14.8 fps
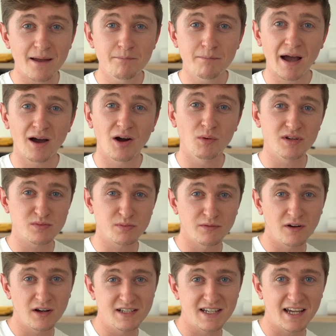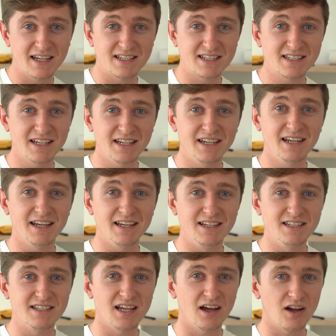Empower, which provides AC,
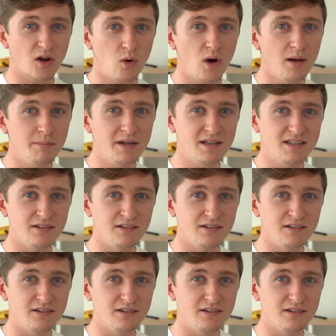is quite a big